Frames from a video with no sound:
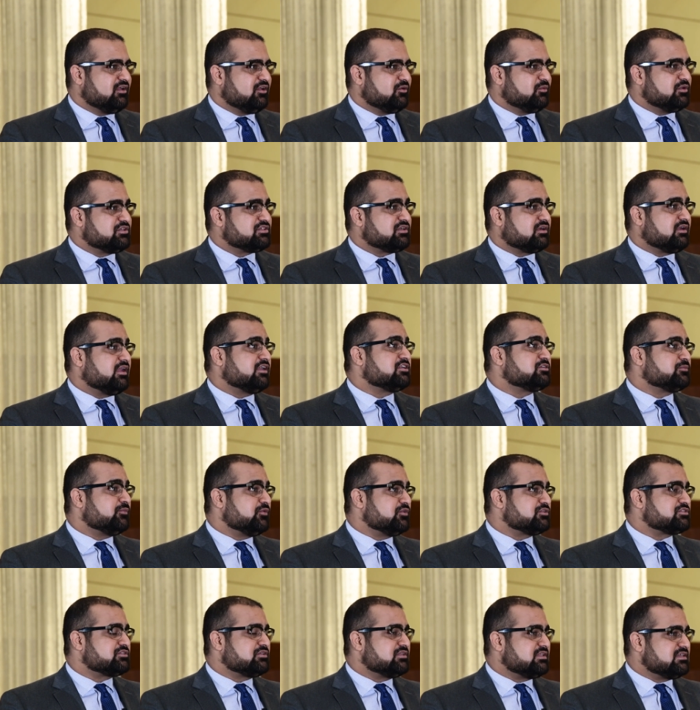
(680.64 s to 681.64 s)
which are
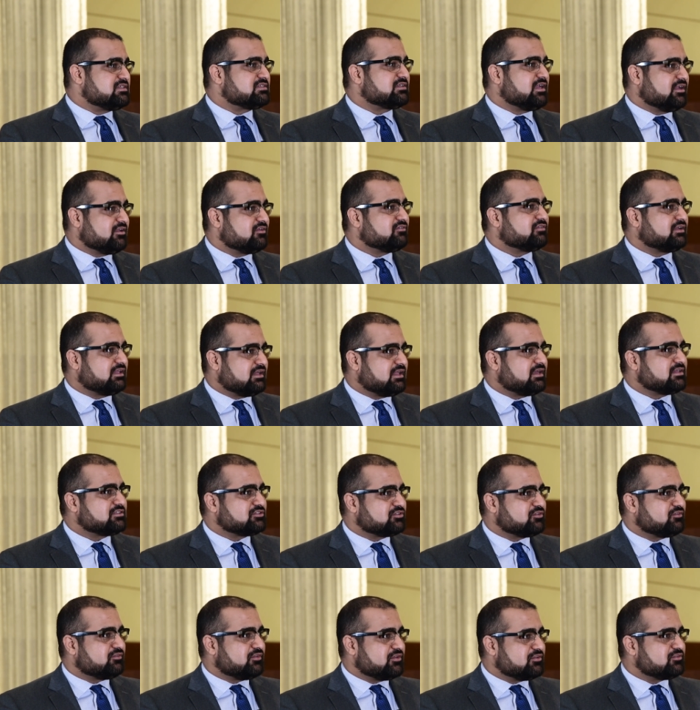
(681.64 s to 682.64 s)
exposed to these kind of
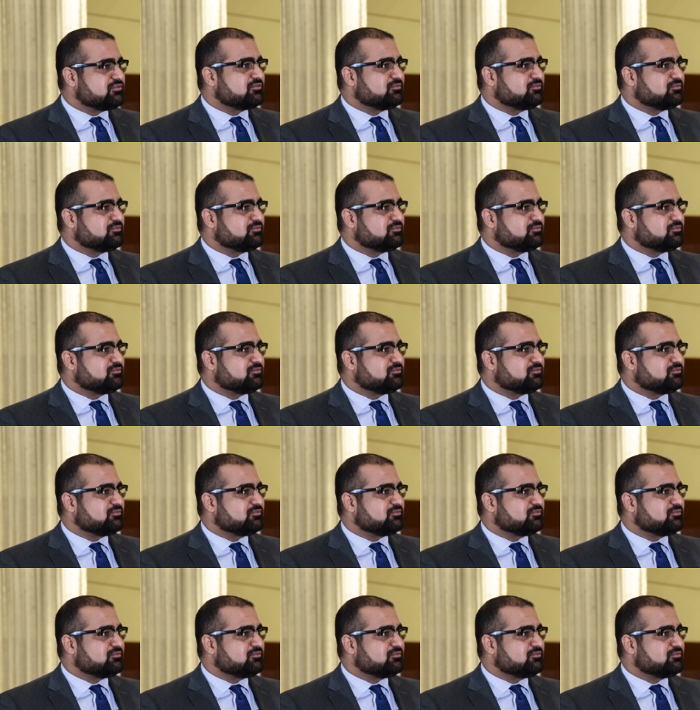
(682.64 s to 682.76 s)
catastrophes.